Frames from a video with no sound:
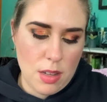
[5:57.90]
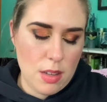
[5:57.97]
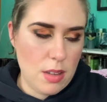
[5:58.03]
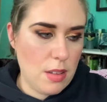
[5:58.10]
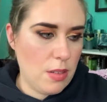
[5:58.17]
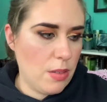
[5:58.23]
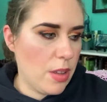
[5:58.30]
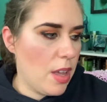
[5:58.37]

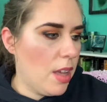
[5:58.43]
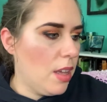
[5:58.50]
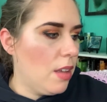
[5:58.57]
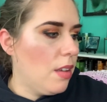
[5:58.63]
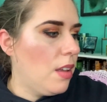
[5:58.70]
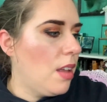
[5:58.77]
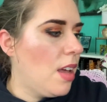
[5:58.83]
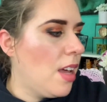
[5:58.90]
Okay.
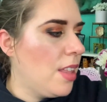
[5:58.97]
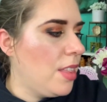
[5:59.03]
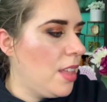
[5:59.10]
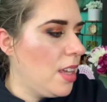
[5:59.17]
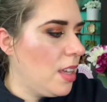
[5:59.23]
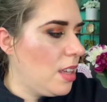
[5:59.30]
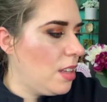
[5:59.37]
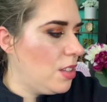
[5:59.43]
I
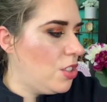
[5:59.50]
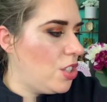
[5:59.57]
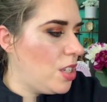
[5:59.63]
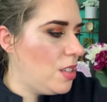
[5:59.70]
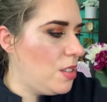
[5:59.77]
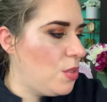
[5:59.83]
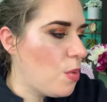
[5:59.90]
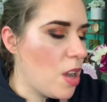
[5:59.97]
think
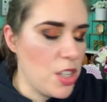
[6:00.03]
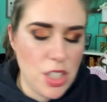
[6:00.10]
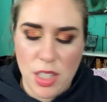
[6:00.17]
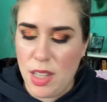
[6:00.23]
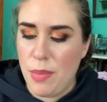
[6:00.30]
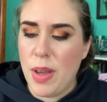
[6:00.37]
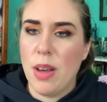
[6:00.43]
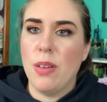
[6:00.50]
just
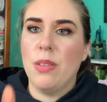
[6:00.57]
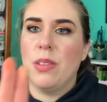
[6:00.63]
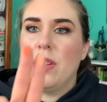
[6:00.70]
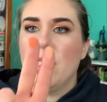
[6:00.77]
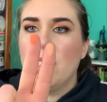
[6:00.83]
swatching them out